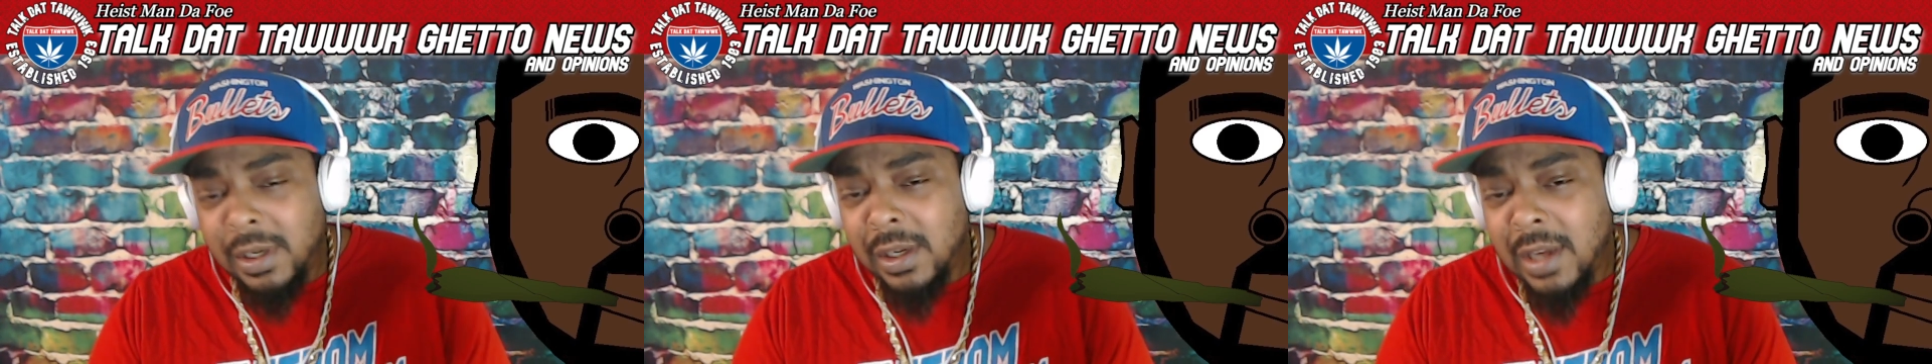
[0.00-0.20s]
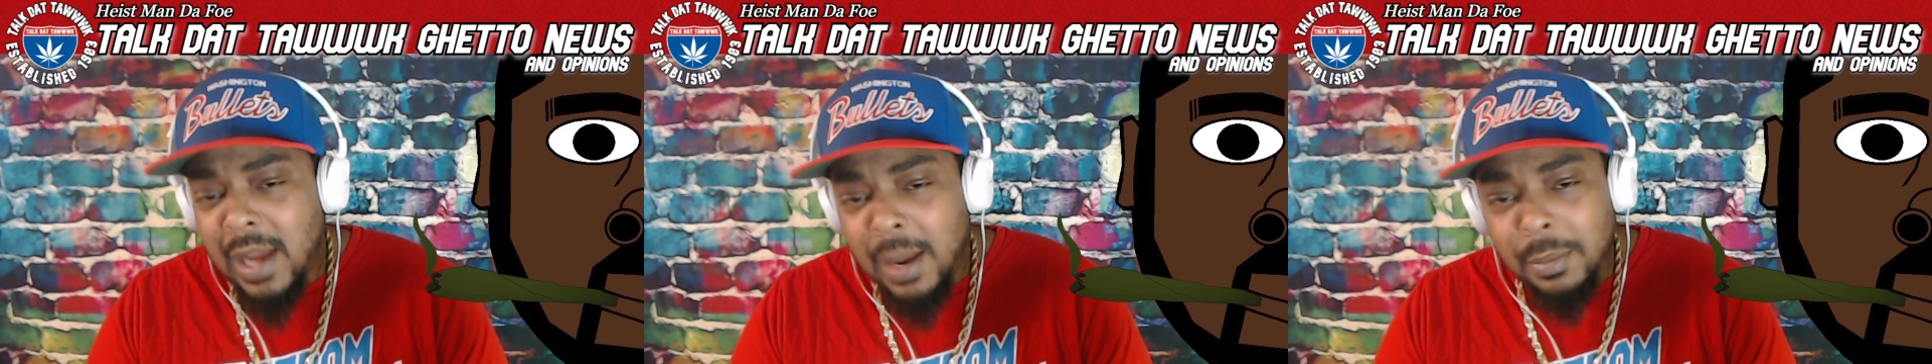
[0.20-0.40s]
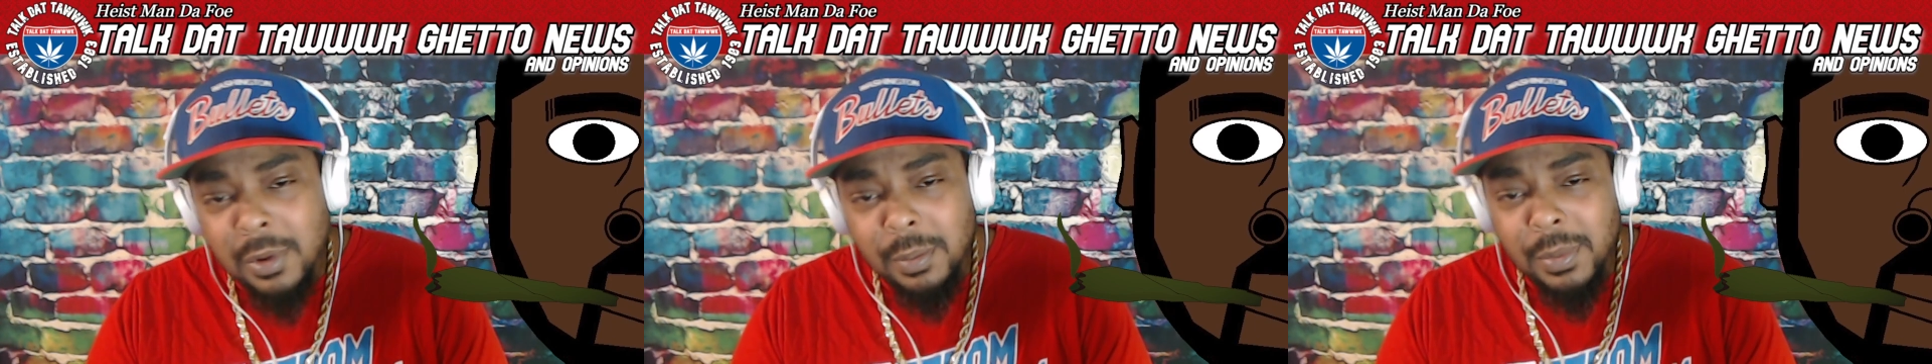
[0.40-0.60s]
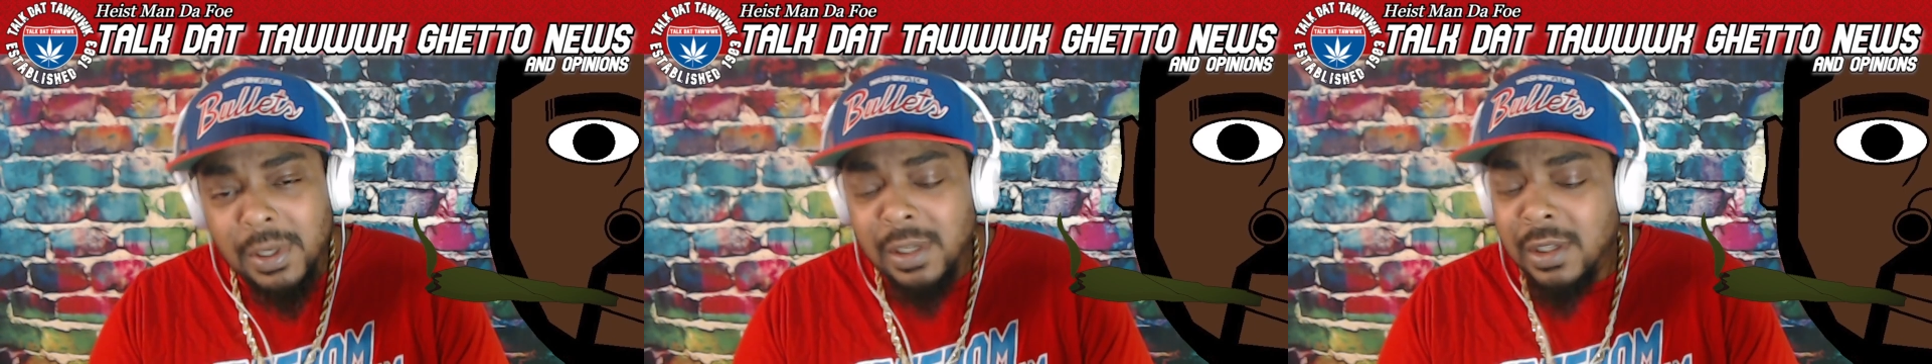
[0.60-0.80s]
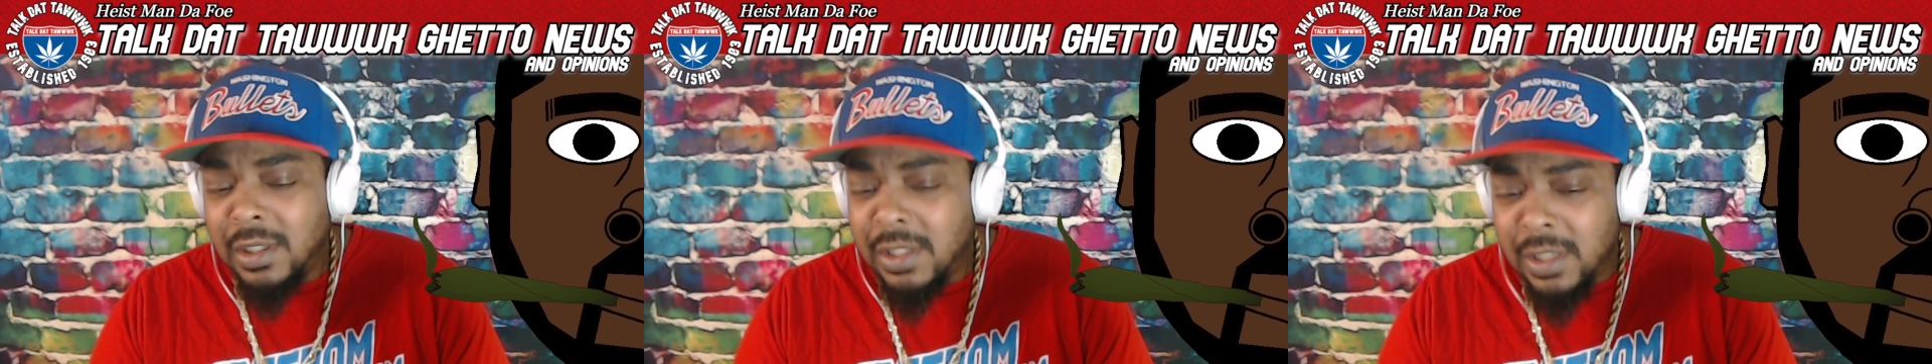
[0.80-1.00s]
the comment
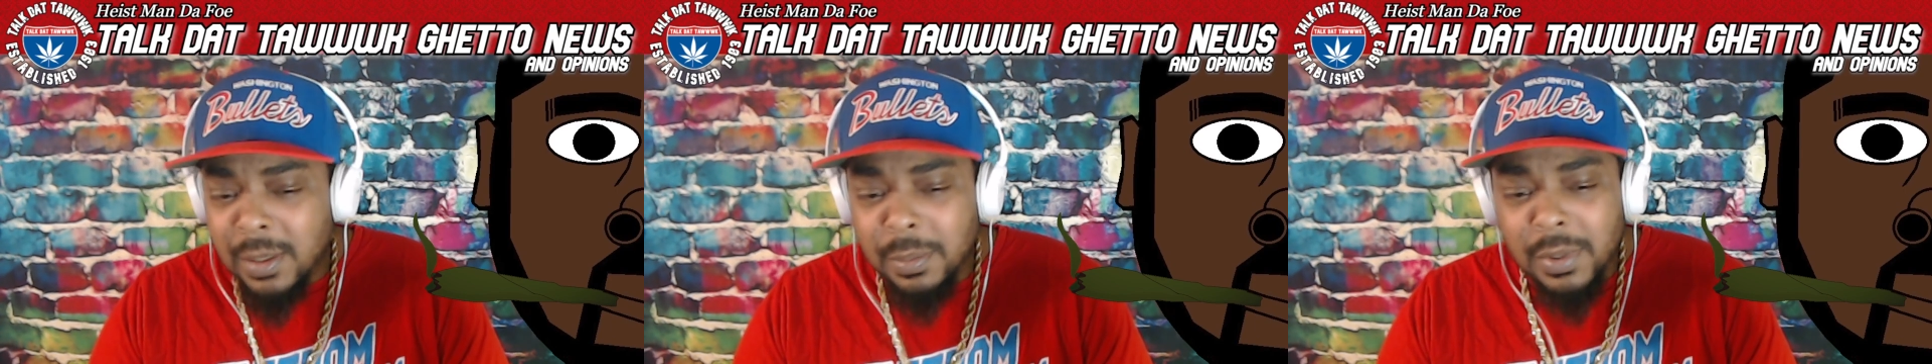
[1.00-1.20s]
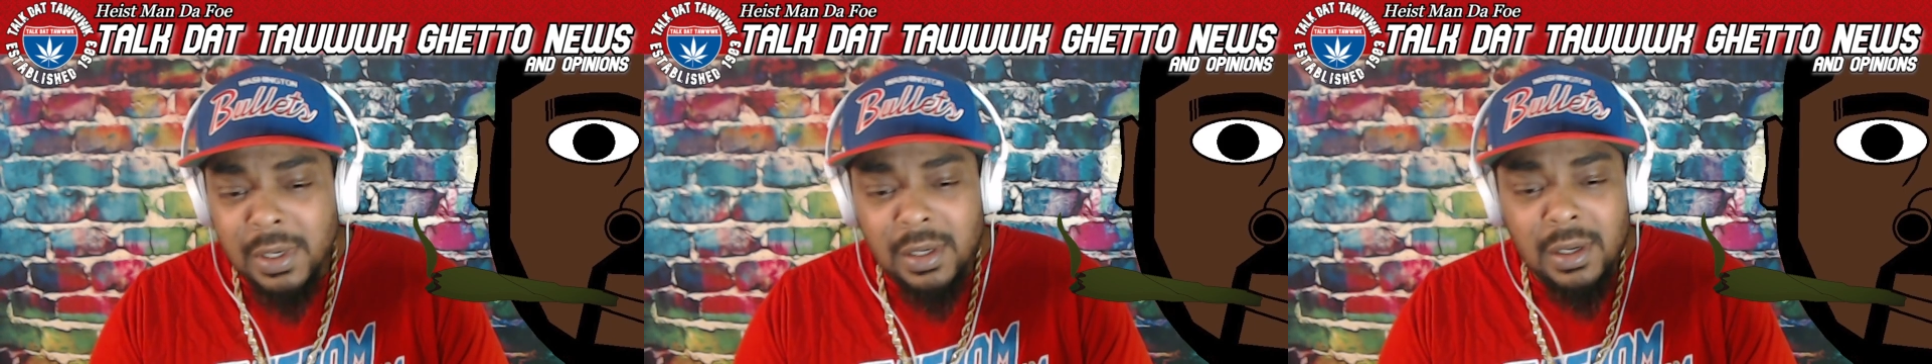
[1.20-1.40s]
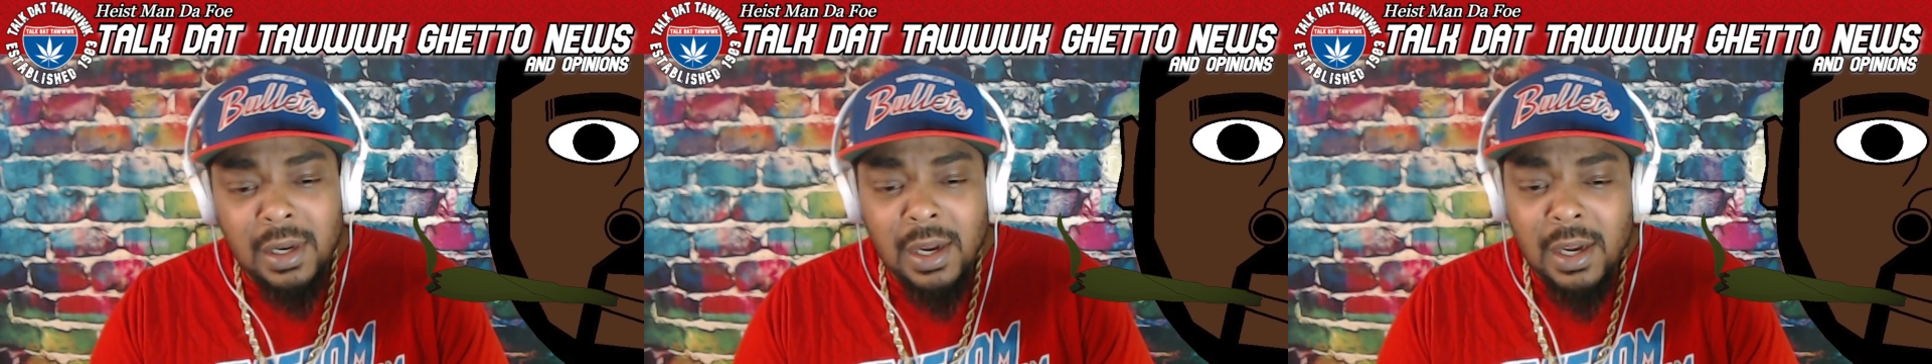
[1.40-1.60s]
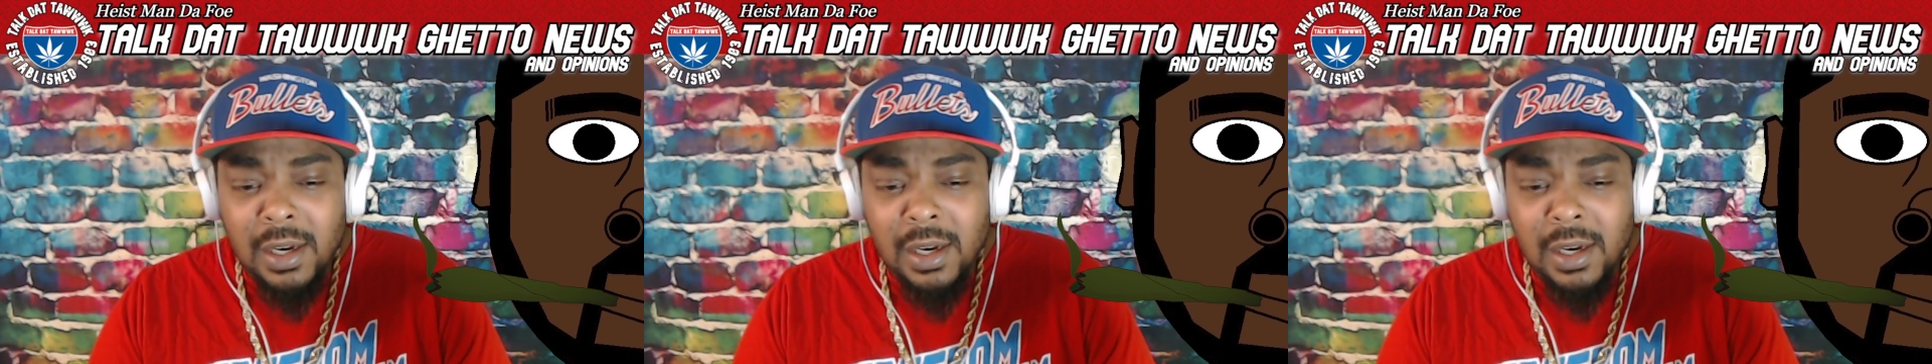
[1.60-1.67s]
button, the share button,